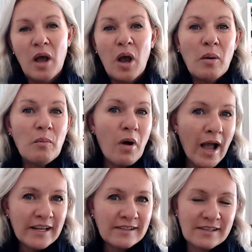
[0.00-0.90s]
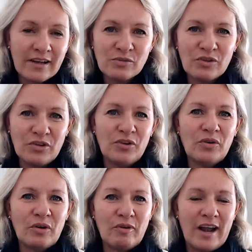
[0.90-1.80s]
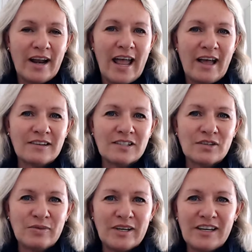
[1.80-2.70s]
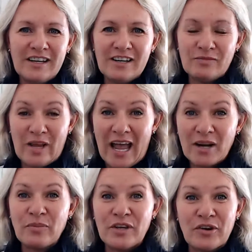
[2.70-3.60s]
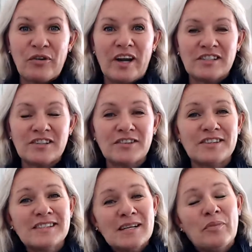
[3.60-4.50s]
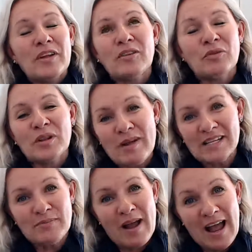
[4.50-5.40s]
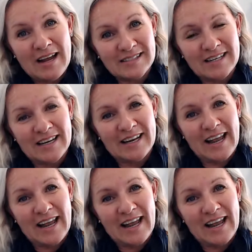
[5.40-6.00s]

my insights with you around how to be courageous, because it's something that really makes my heart sing.